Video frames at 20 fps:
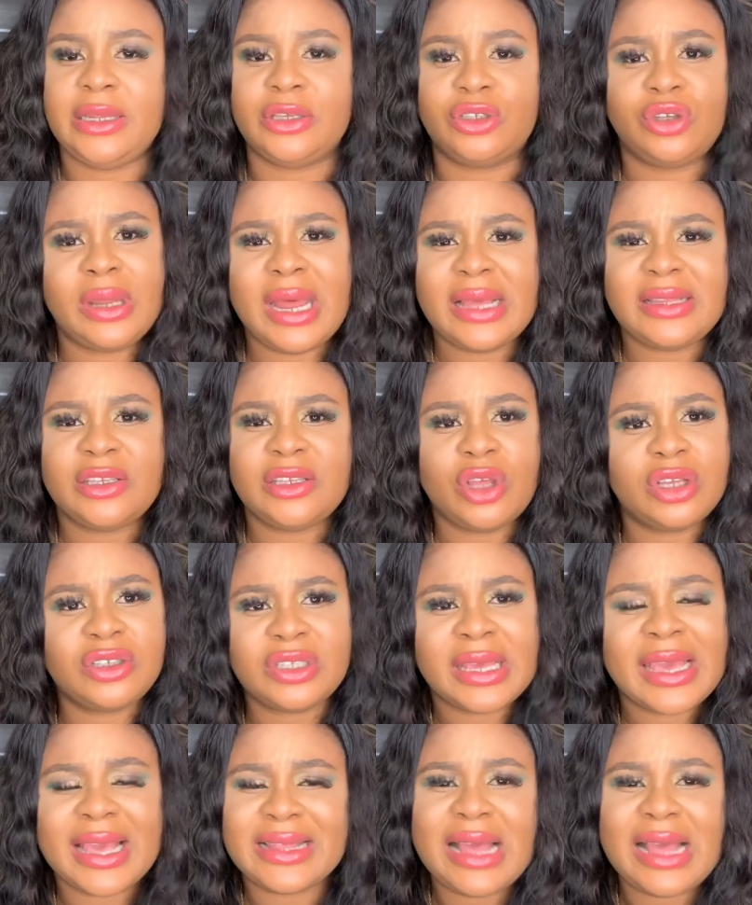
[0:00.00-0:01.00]
so that it
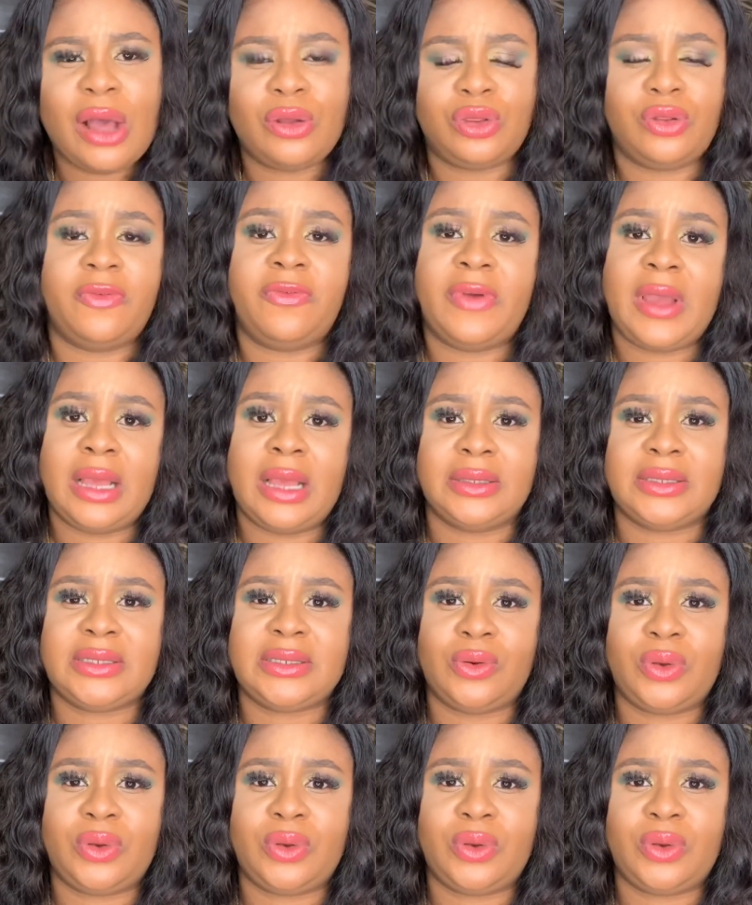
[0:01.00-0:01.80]
doesn't get out of hands.